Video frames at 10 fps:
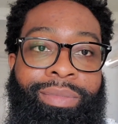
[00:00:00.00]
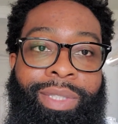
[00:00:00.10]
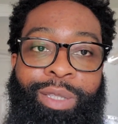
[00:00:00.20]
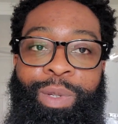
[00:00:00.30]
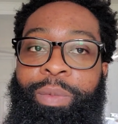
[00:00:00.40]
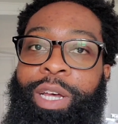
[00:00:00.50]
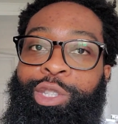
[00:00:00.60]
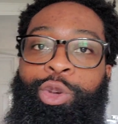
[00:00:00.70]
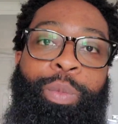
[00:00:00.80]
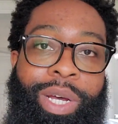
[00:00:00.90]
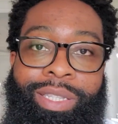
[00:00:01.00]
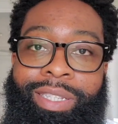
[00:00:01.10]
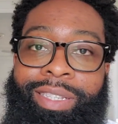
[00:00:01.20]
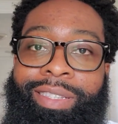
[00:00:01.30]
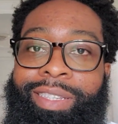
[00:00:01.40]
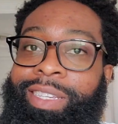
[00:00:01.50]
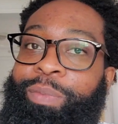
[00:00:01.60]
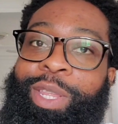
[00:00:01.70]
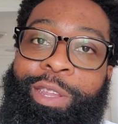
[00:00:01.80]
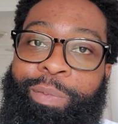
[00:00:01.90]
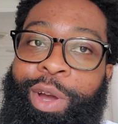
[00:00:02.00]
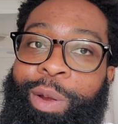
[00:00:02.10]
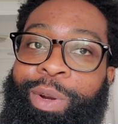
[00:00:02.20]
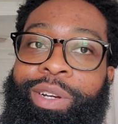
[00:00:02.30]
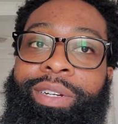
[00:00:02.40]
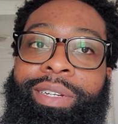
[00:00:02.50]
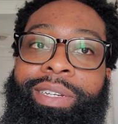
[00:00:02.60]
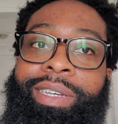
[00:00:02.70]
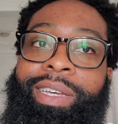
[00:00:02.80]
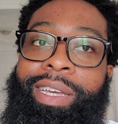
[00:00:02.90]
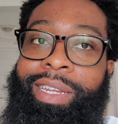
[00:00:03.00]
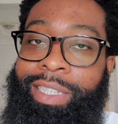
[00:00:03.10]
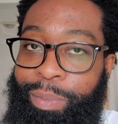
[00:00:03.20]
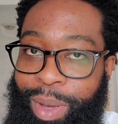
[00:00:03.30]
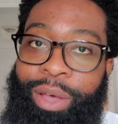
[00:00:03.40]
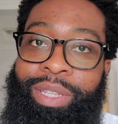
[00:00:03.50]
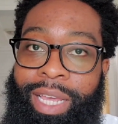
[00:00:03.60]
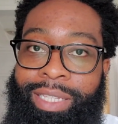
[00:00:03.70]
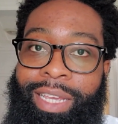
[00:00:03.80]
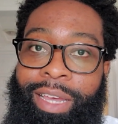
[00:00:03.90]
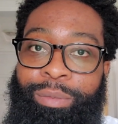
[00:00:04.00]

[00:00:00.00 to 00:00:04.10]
It's been about 2 months since I've been to the barber, and it's about that time.